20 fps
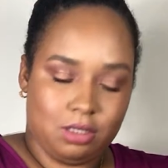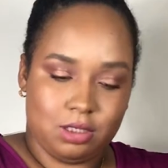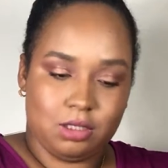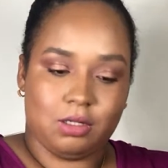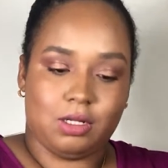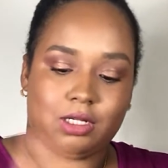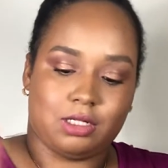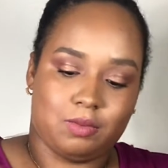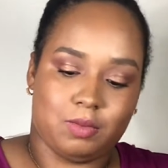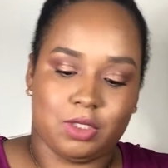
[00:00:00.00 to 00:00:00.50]

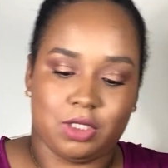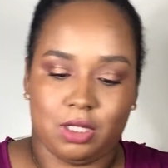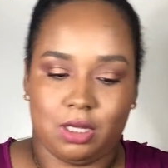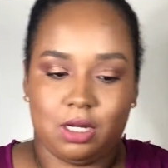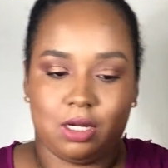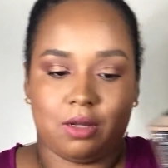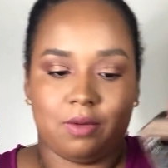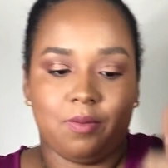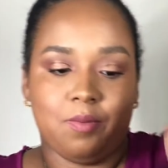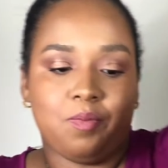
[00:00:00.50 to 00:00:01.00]
So that's how much I
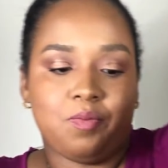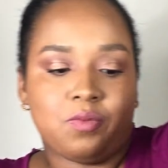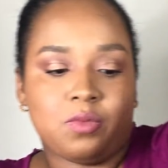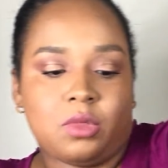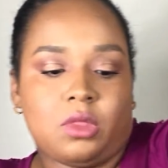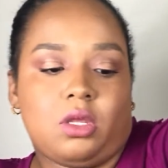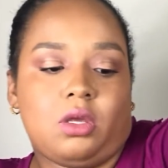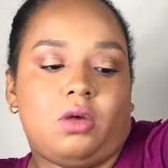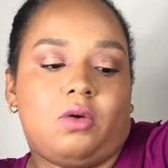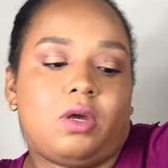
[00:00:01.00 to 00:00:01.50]
like it.
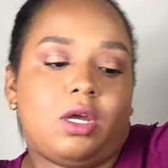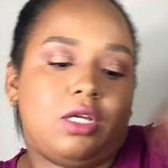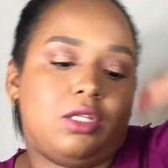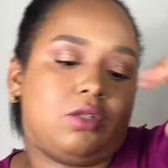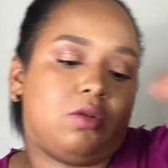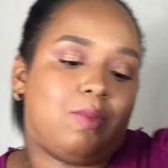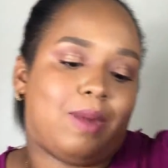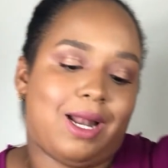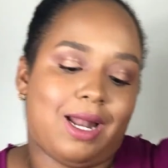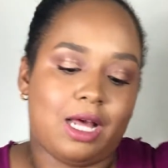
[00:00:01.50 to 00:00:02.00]
Okay,
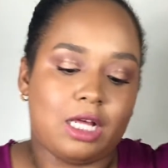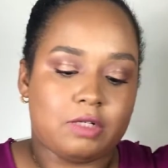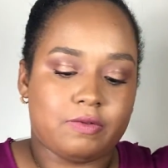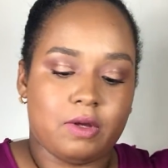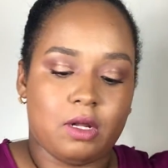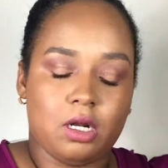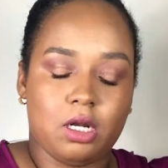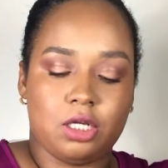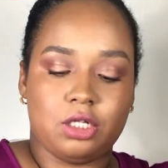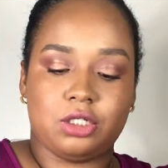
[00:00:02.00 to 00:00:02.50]
so my
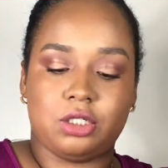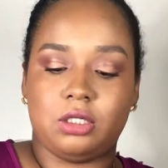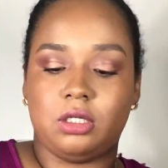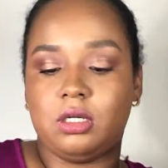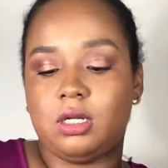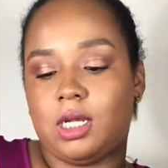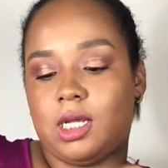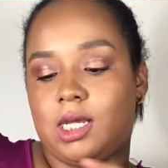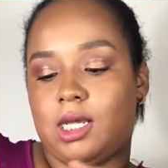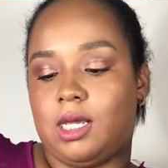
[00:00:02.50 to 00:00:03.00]
last
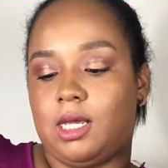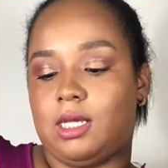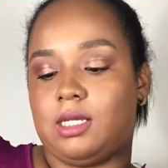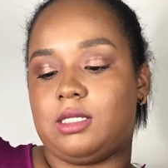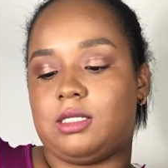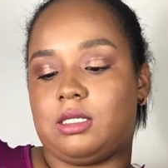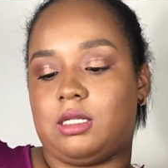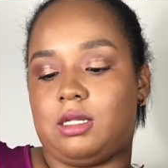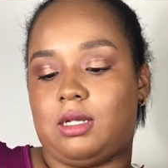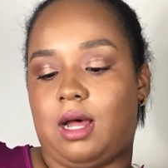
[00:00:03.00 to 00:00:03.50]
foundation
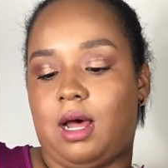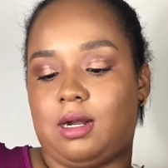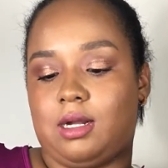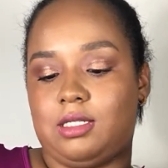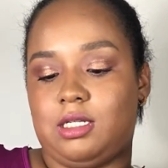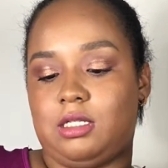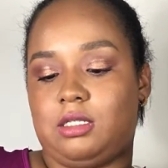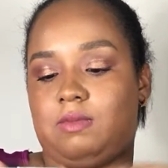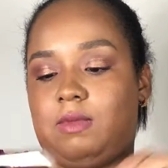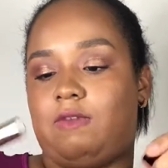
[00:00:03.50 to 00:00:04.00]
is the
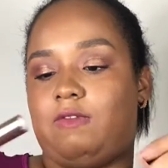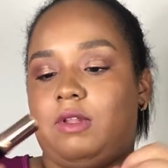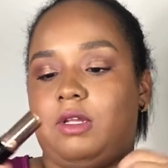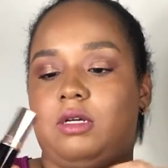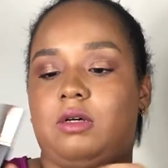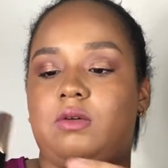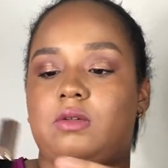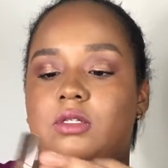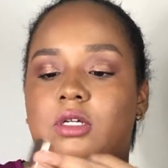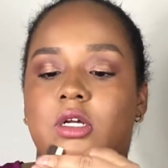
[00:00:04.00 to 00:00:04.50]
Anastasia
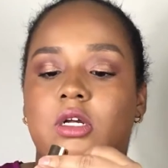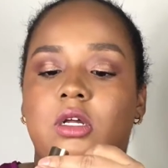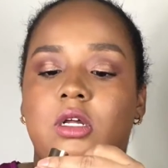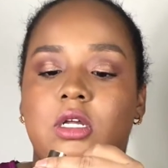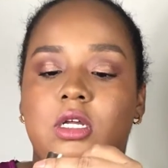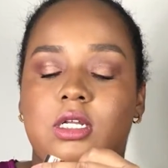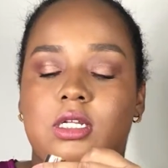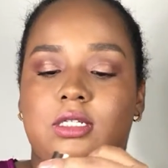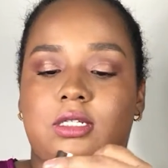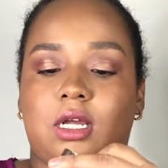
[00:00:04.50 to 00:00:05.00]
Beverly Hills
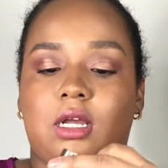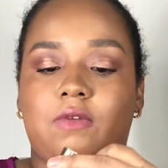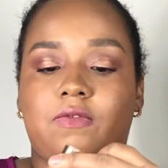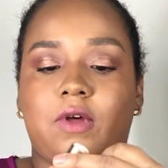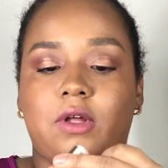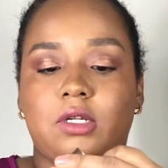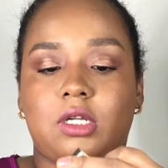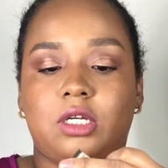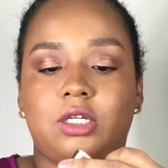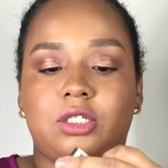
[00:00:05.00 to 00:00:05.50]
Stick
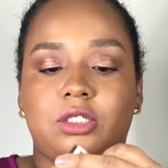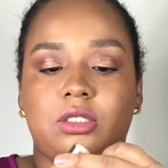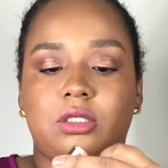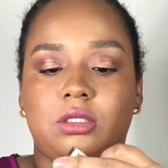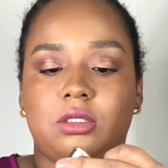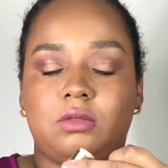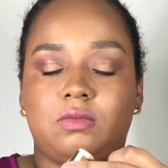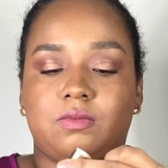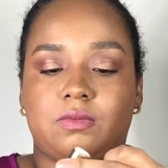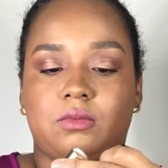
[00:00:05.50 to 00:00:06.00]

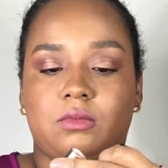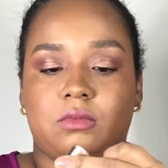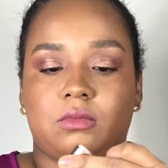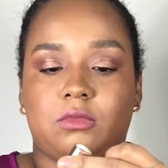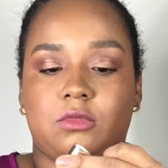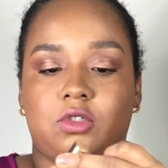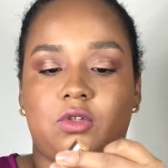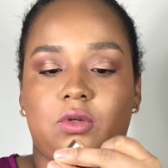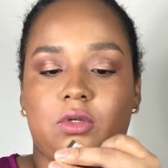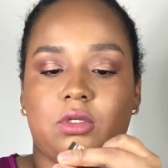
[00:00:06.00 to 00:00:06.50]
Foundation.
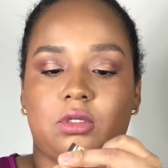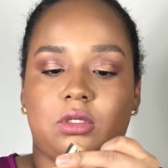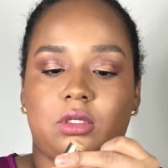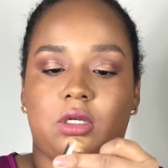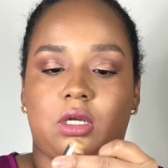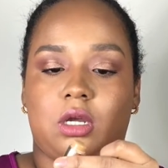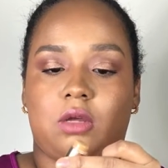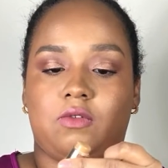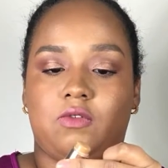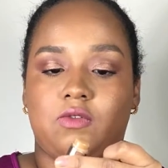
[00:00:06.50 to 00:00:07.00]
You can
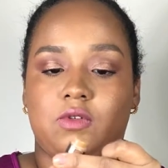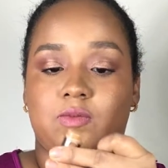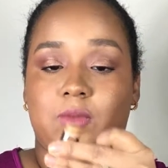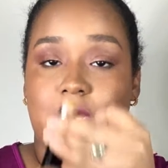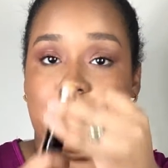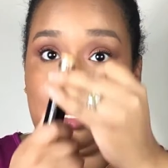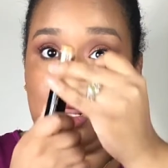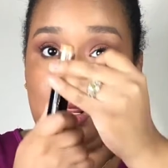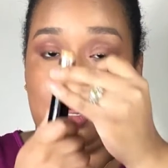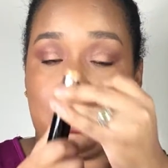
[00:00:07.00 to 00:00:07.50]
see I use
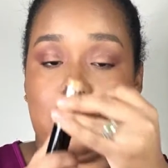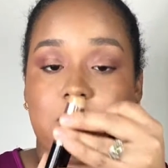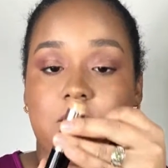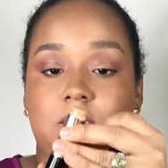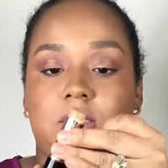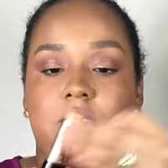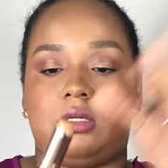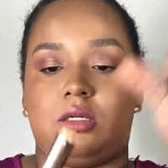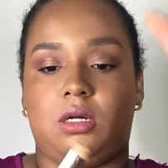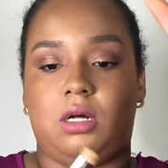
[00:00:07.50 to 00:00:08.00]
mine a
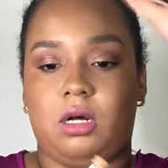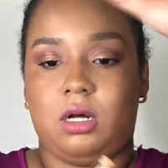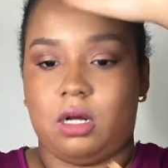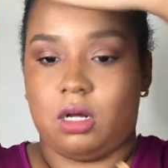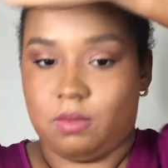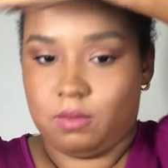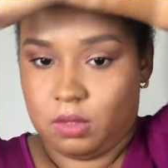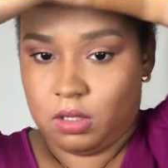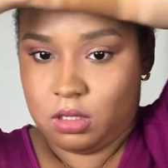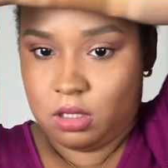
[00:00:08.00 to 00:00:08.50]

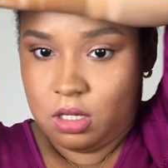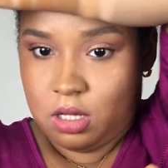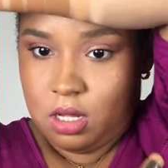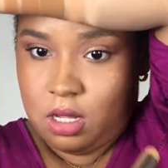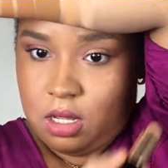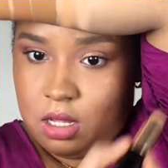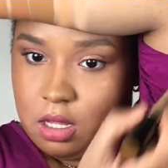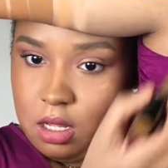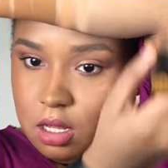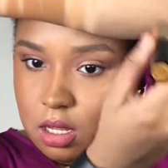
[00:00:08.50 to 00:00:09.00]
lot.
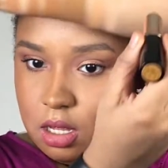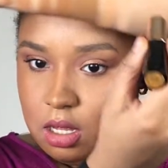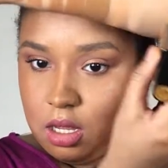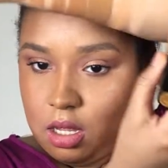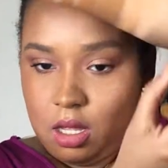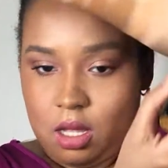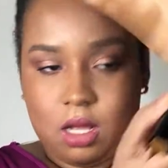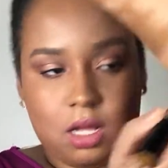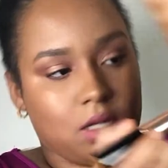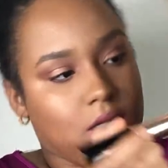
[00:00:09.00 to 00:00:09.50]

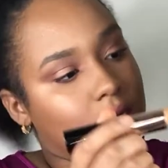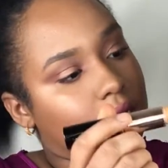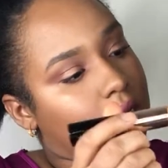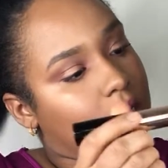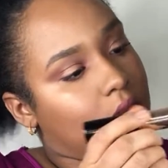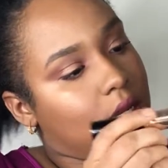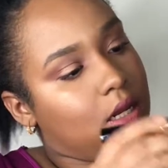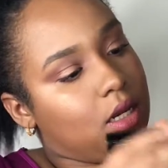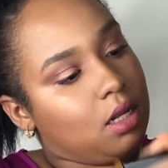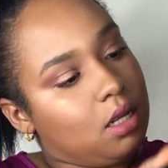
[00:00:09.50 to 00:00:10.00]
And
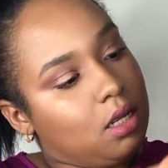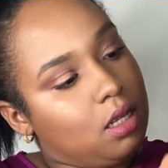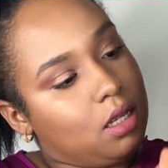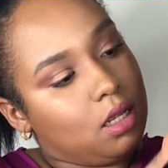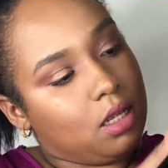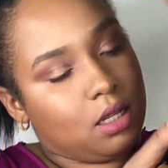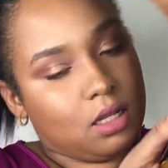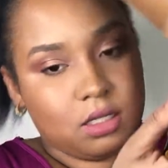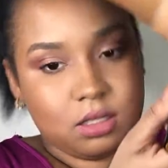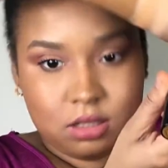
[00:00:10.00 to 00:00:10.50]
it
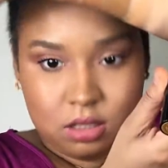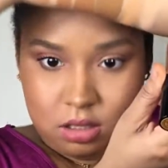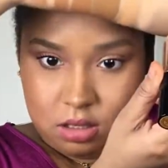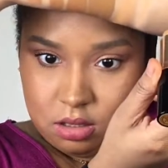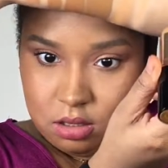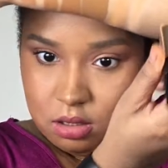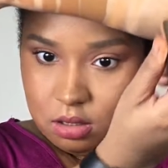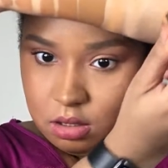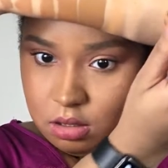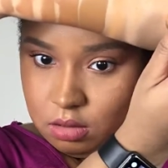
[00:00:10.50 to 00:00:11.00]
is
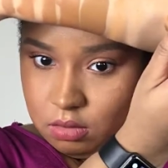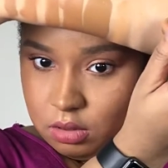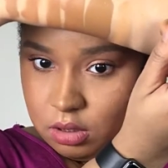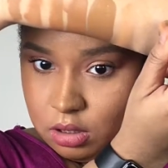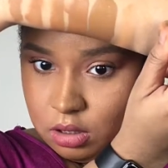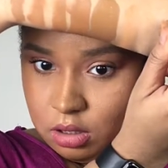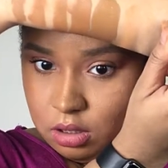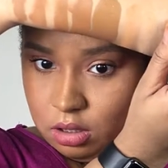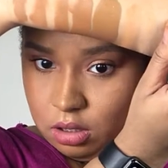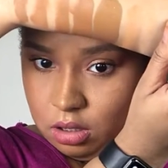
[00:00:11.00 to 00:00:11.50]

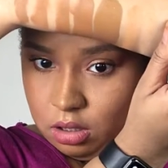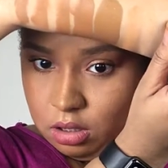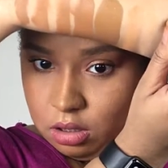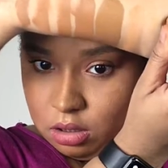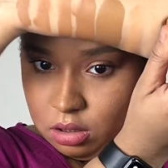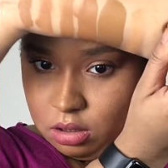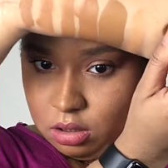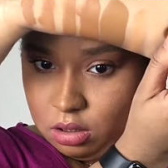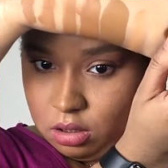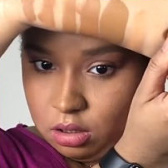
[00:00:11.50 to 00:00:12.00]
right
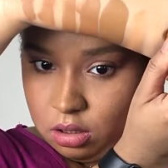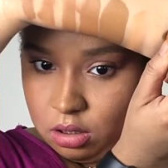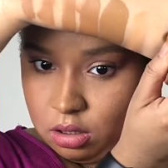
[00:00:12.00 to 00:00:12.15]
here.